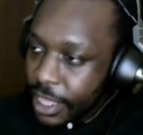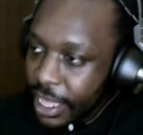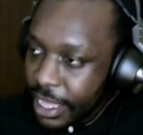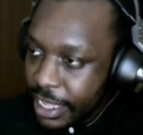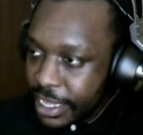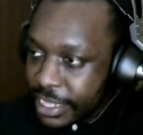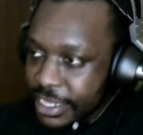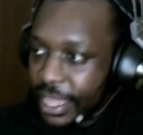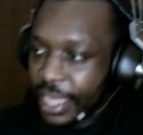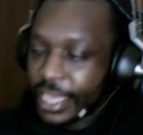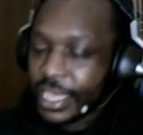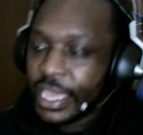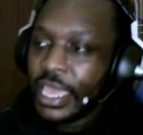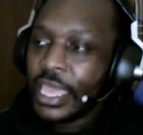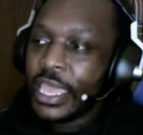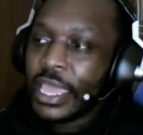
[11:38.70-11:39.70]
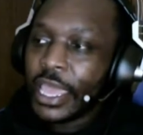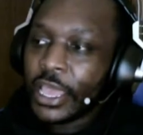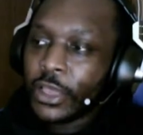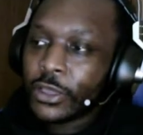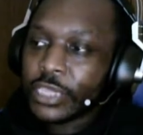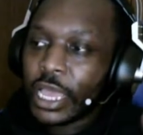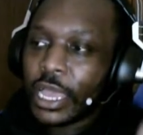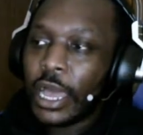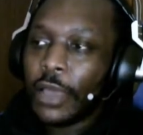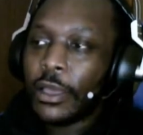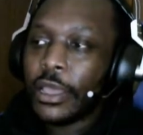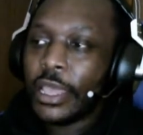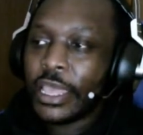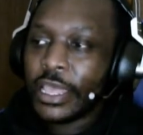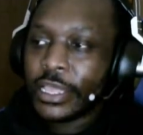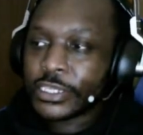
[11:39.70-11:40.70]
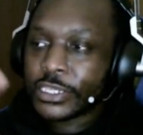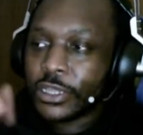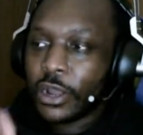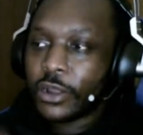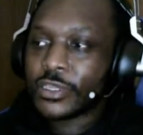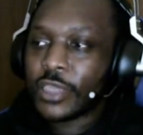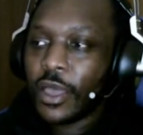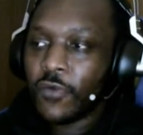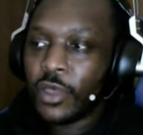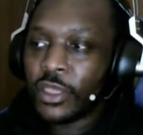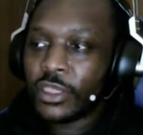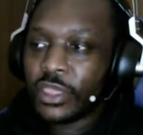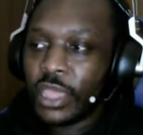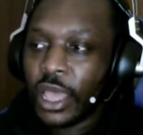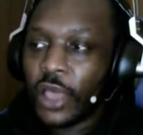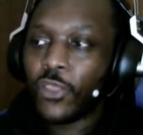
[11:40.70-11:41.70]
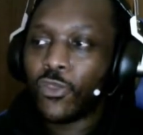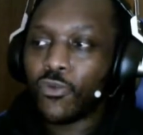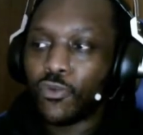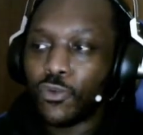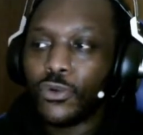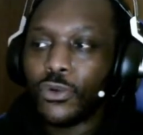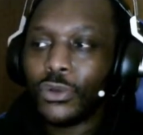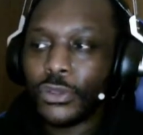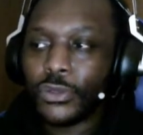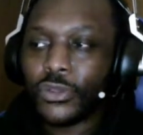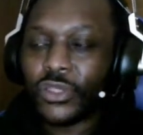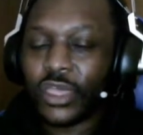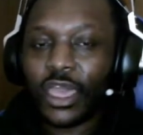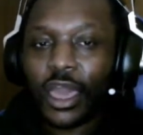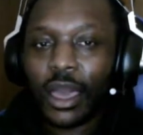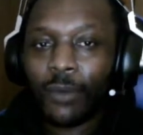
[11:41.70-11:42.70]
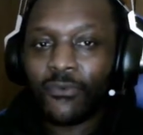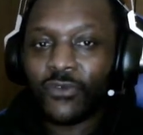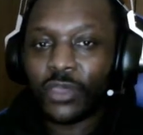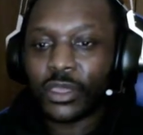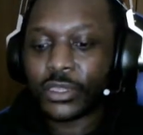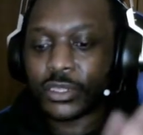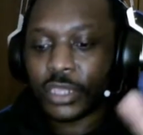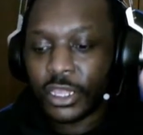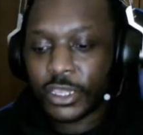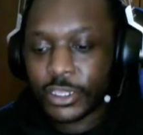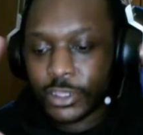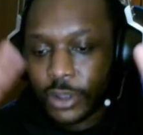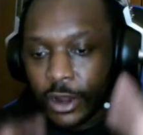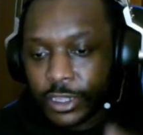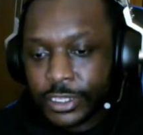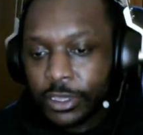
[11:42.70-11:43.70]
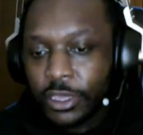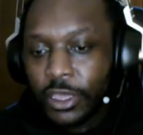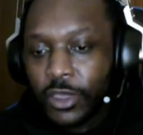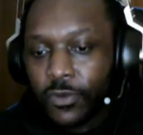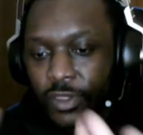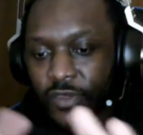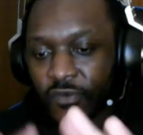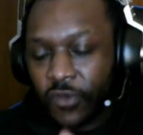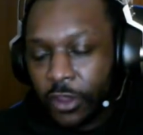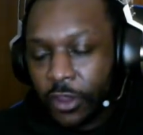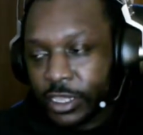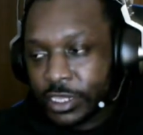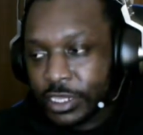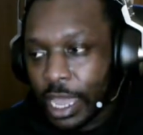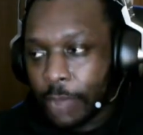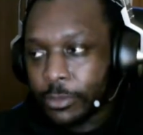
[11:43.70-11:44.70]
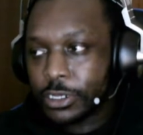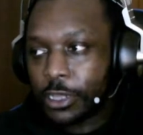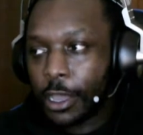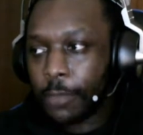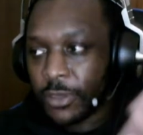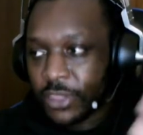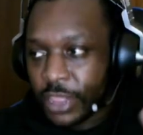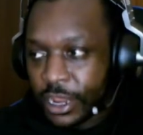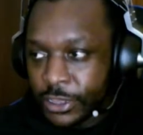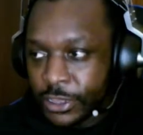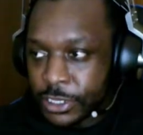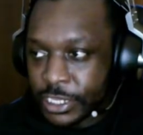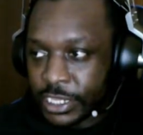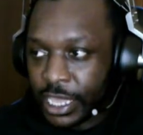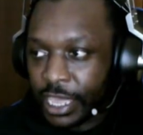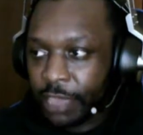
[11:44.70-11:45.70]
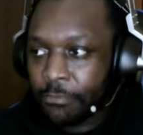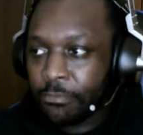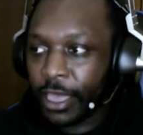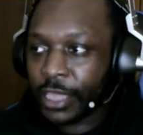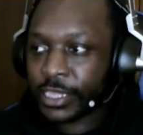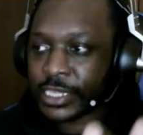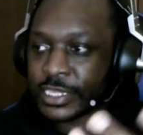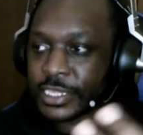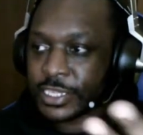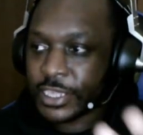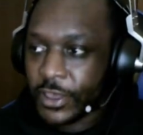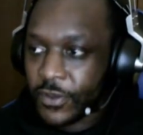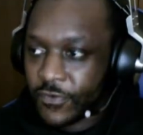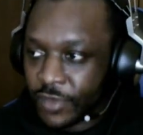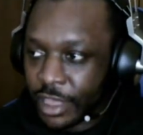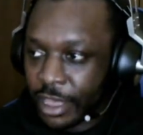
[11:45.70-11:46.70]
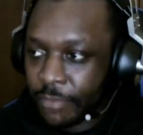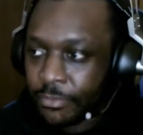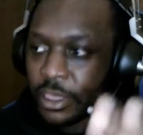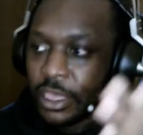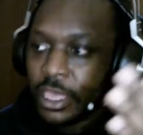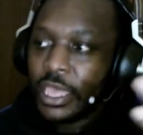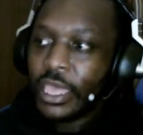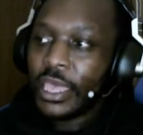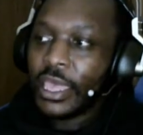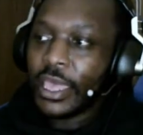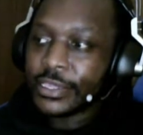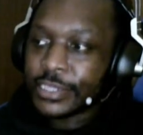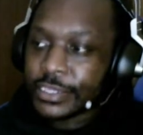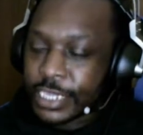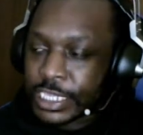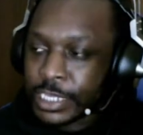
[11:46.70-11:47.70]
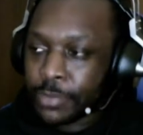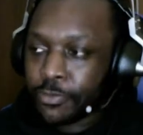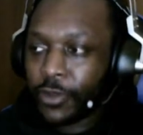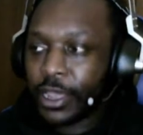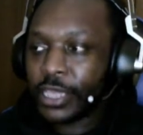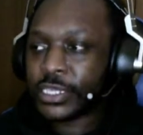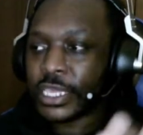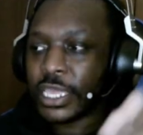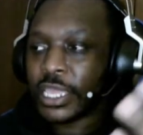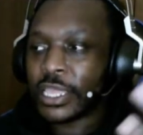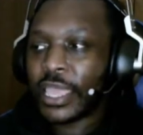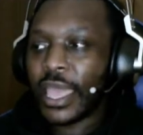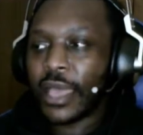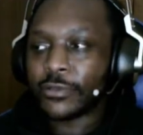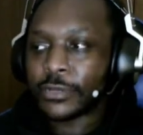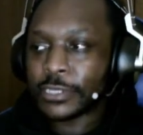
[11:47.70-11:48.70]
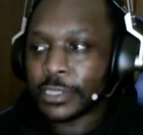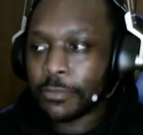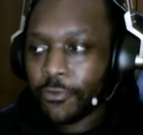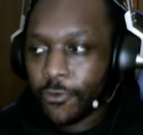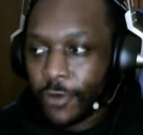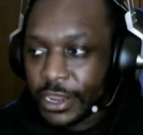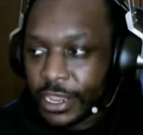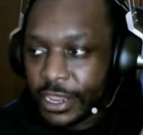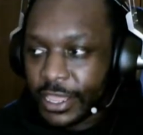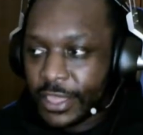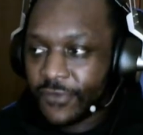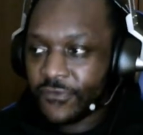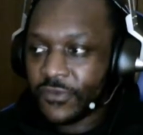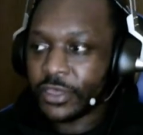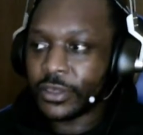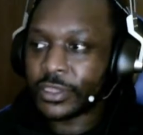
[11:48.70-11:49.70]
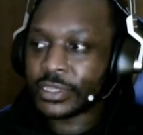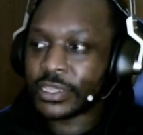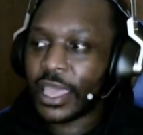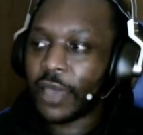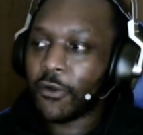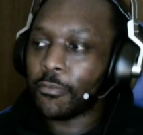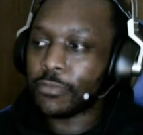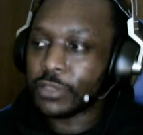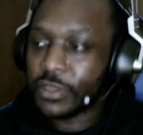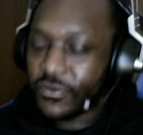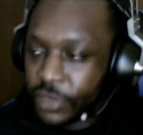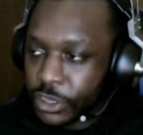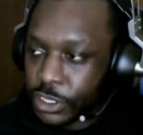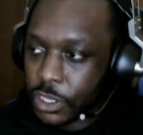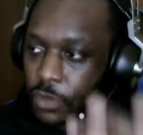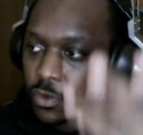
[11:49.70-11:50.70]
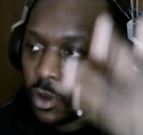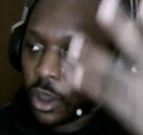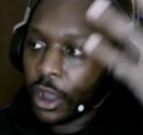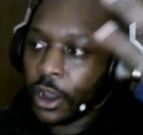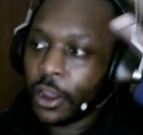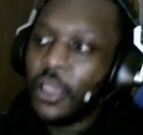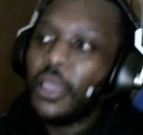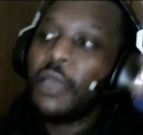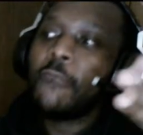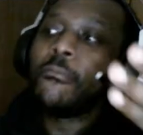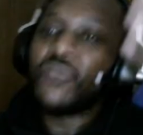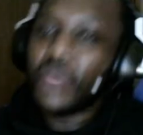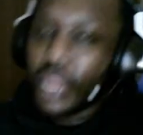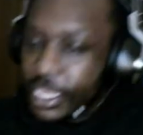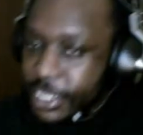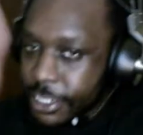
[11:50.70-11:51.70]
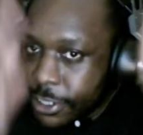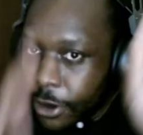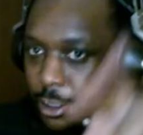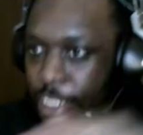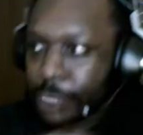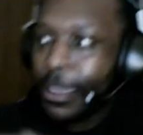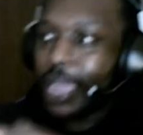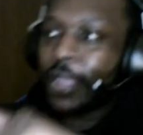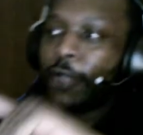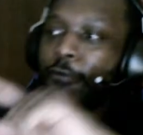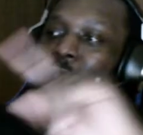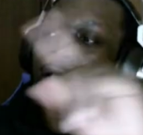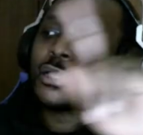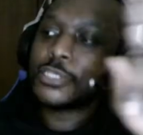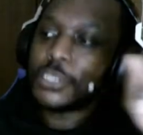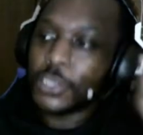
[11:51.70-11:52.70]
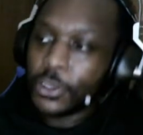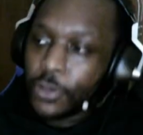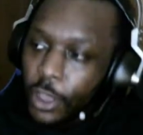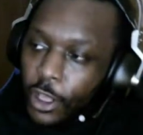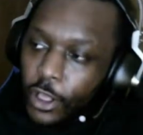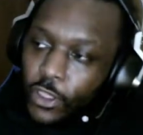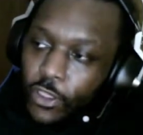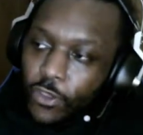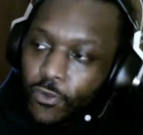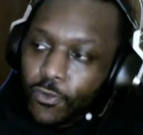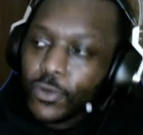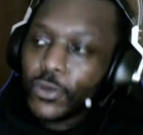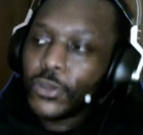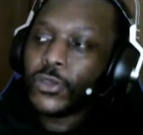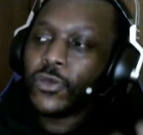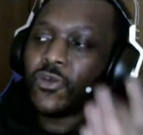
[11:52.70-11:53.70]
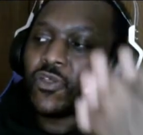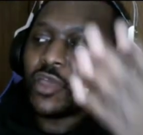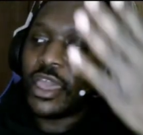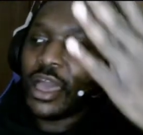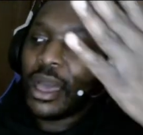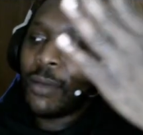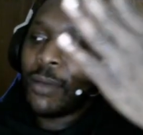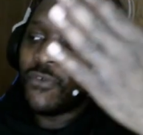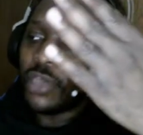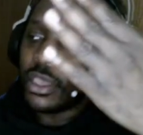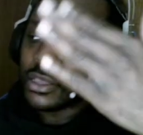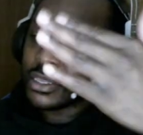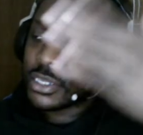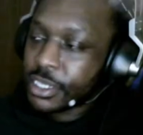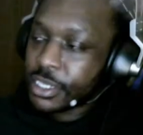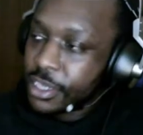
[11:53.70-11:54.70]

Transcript: said, like it goes like it starts off with I threw you the obvious, and he starts with a very somber tone, but then as you see, it picks itself up as it's expressing how disappointed he feels and how oblivious you are. But then it circles back around to threw you the obvious,